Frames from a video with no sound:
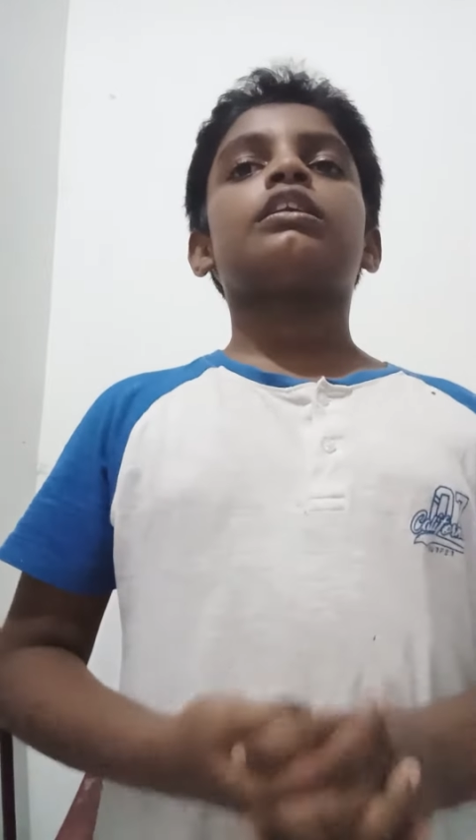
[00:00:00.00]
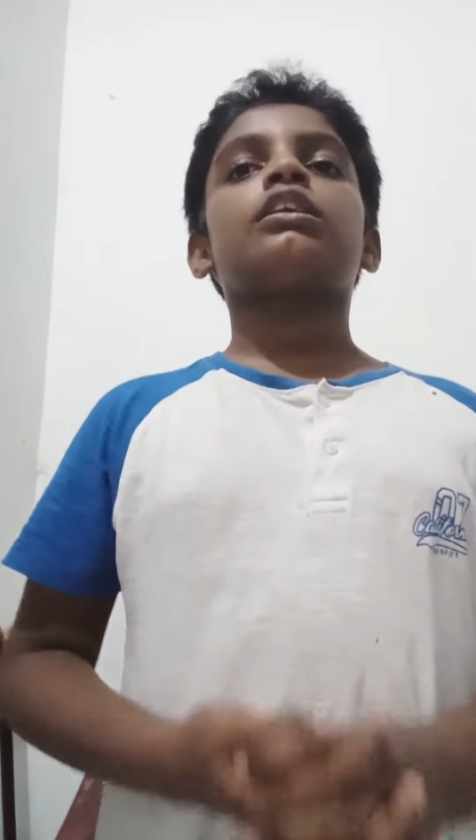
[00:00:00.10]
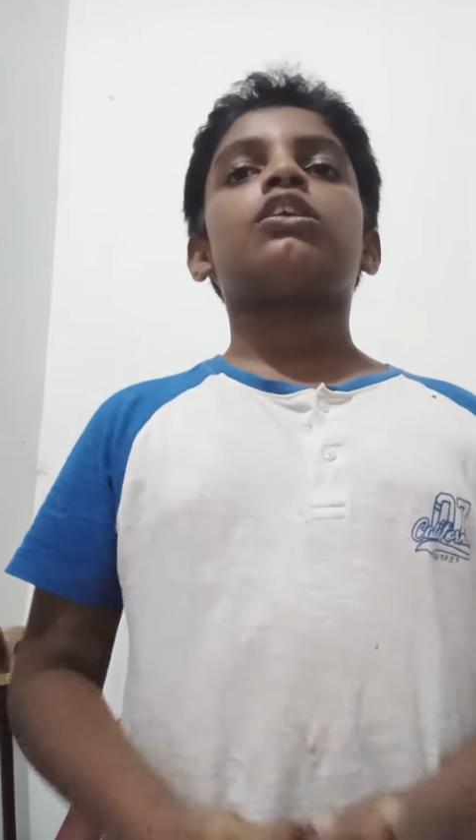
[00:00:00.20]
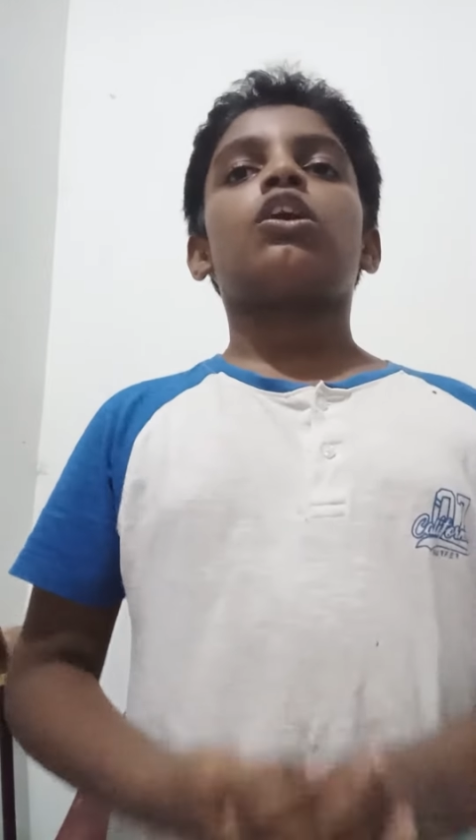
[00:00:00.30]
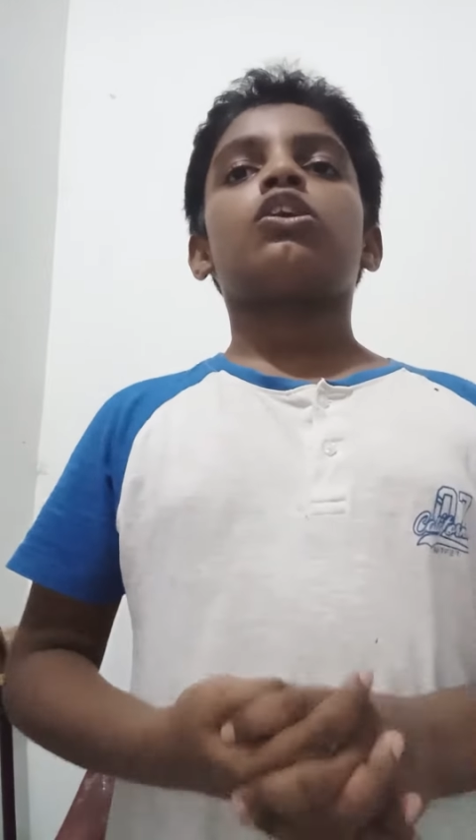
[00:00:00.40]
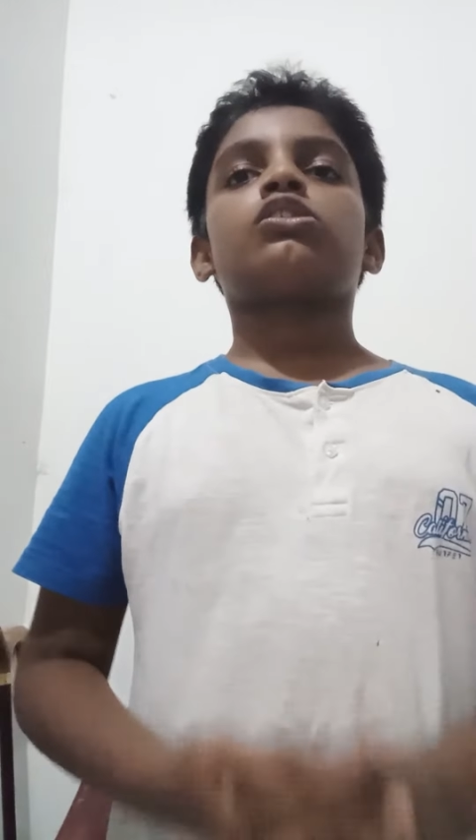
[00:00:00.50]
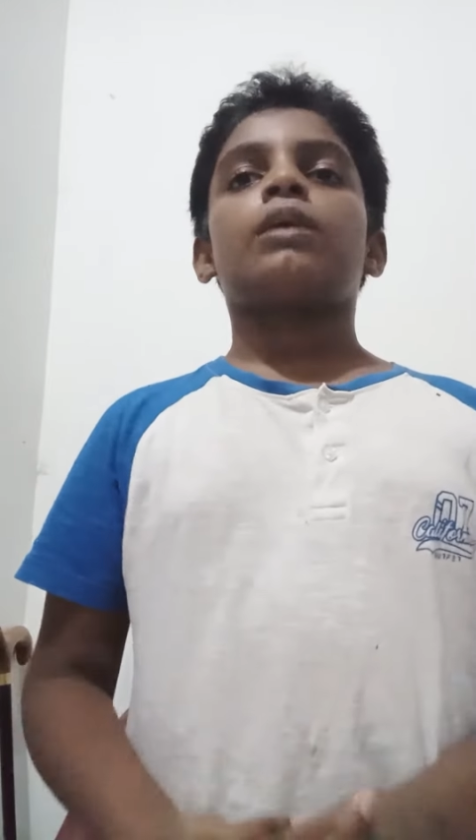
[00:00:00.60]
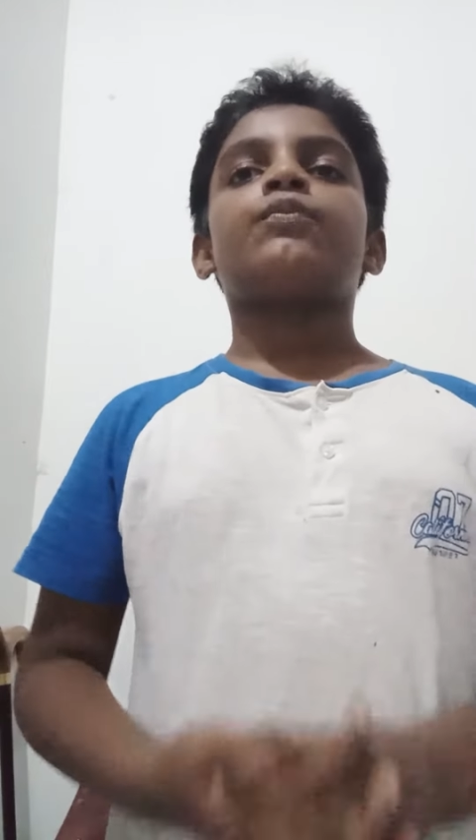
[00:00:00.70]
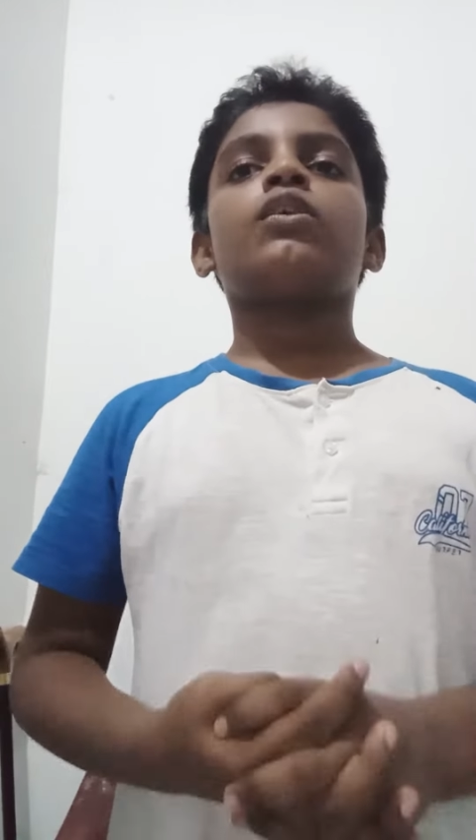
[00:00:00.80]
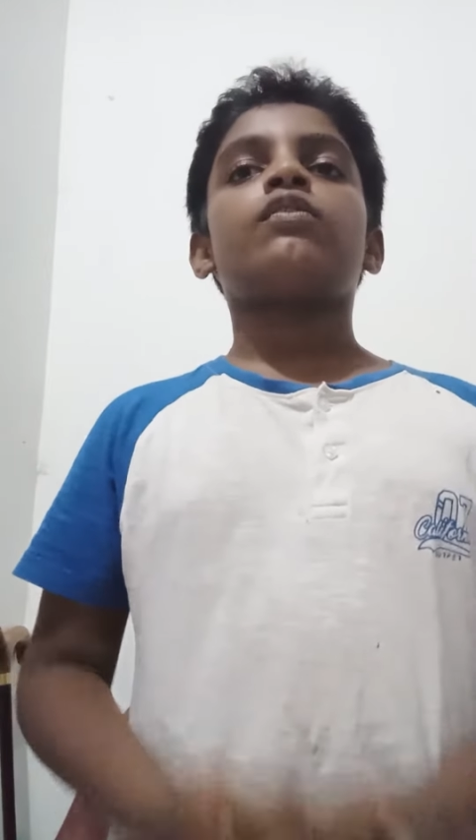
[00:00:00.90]
it all, no
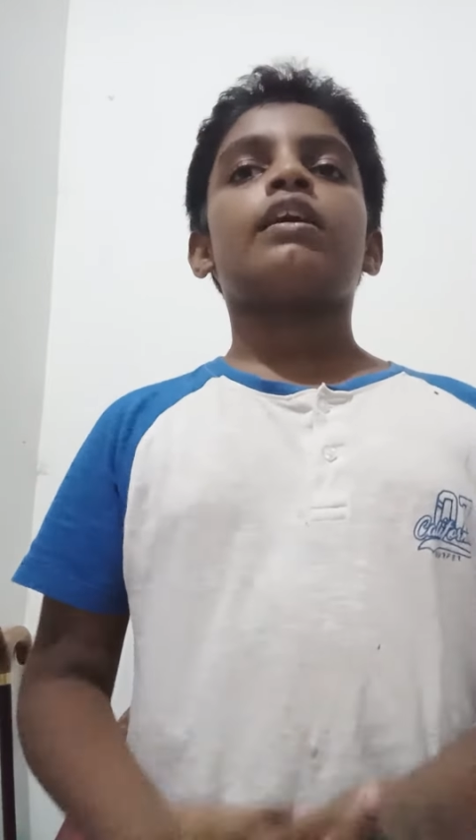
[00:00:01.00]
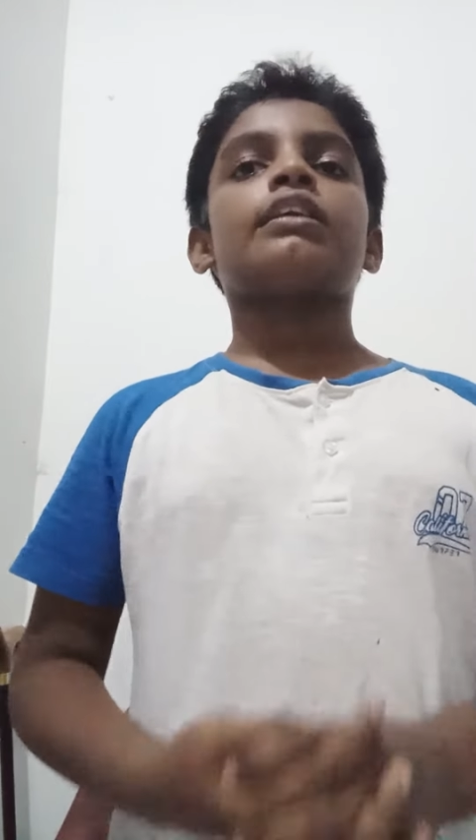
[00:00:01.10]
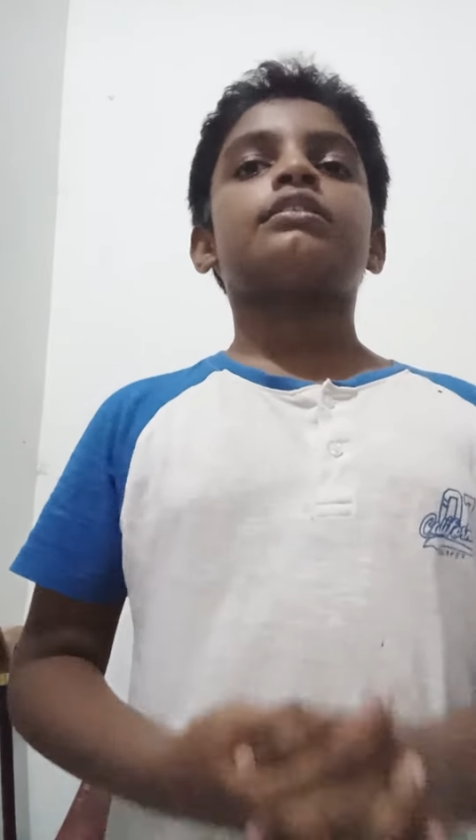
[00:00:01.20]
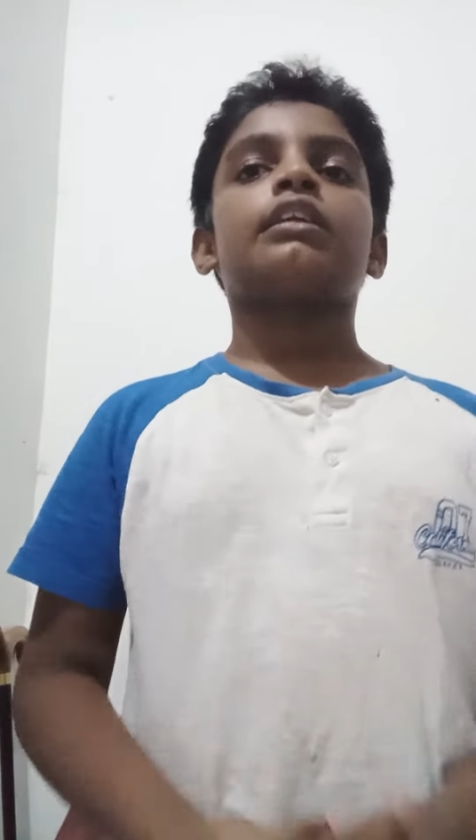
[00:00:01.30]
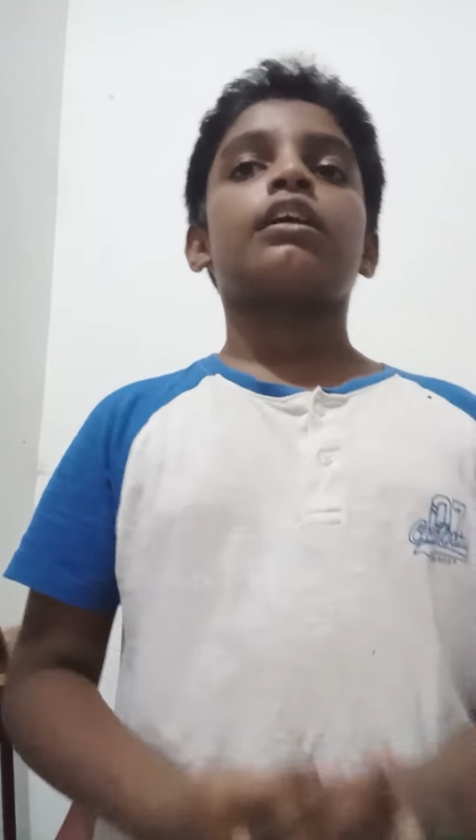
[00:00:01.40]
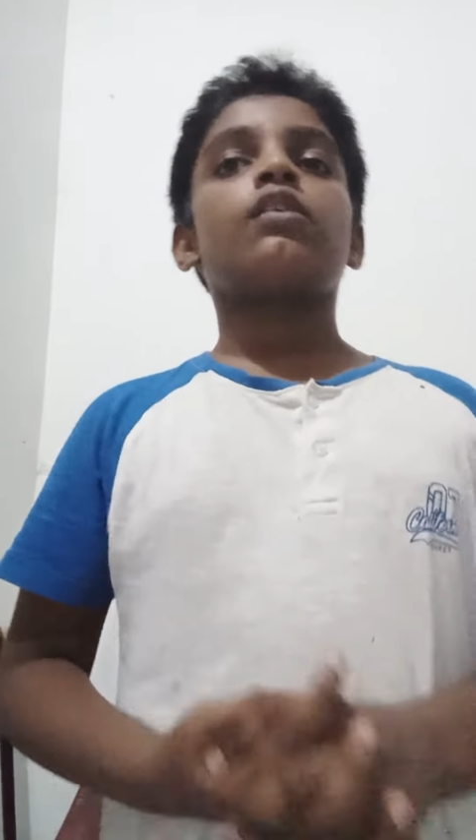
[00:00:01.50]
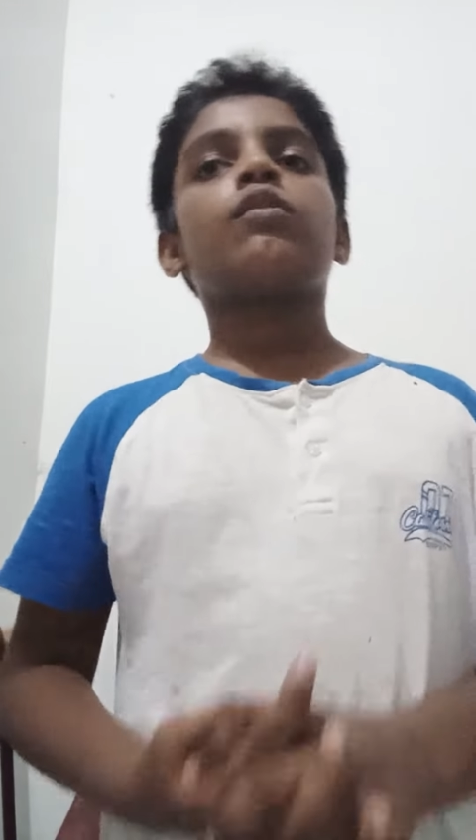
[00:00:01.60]
time for wasting.